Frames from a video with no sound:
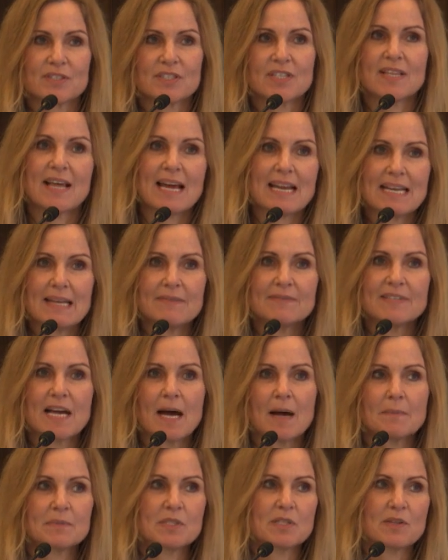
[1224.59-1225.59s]
So that leaves it
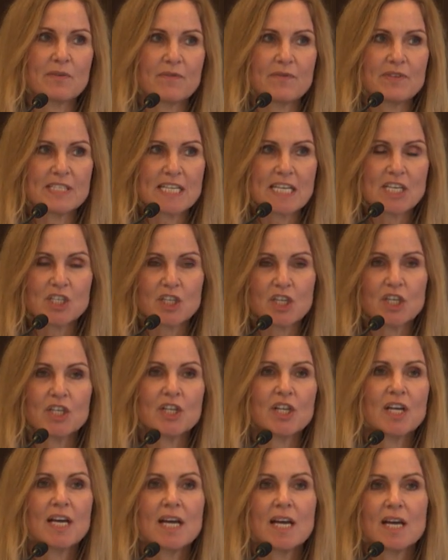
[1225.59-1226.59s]
up to the
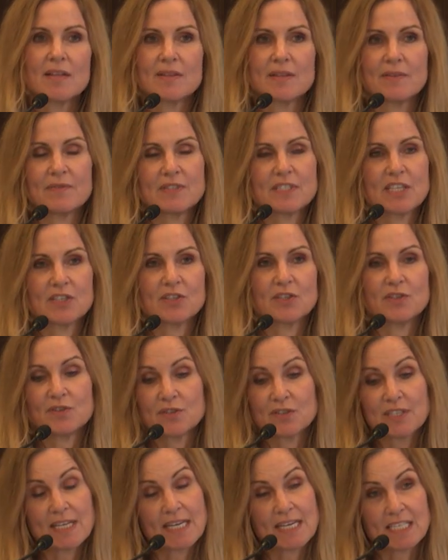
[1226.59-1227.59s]

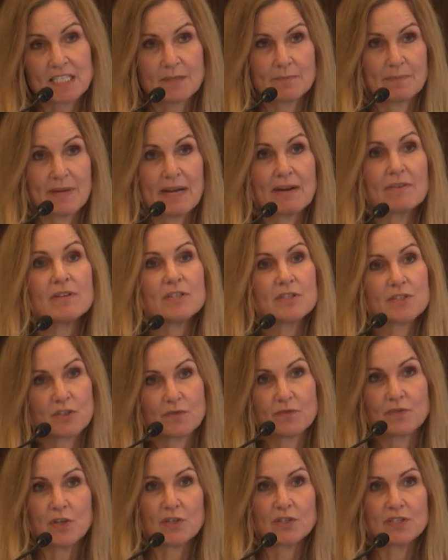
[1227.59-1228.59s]
physician's experience
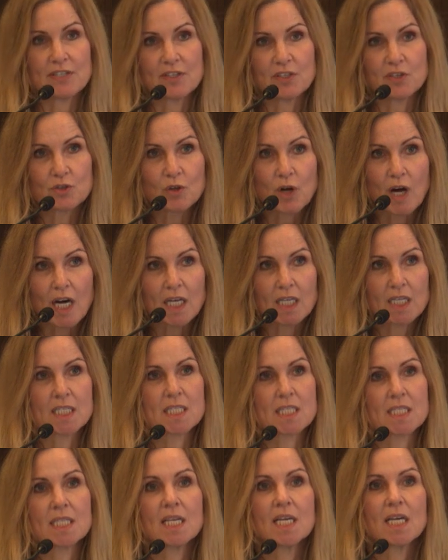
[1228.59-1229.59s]
of using the
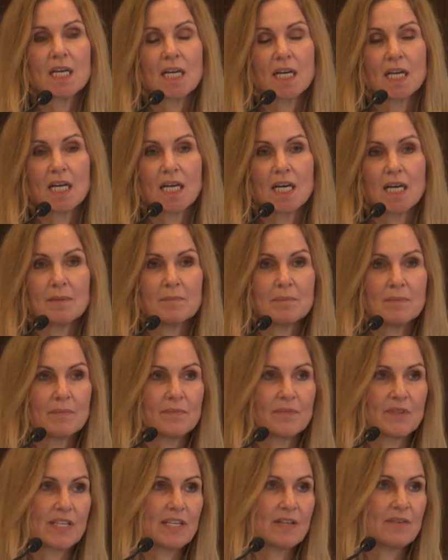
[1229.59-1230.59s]
drugs,
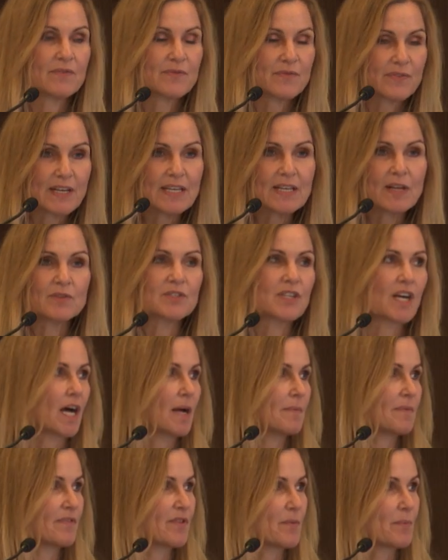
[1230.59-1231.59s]
the
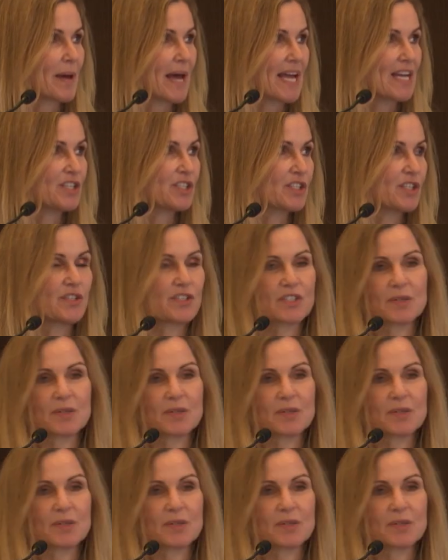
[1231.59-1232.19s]
phenotype of the patient.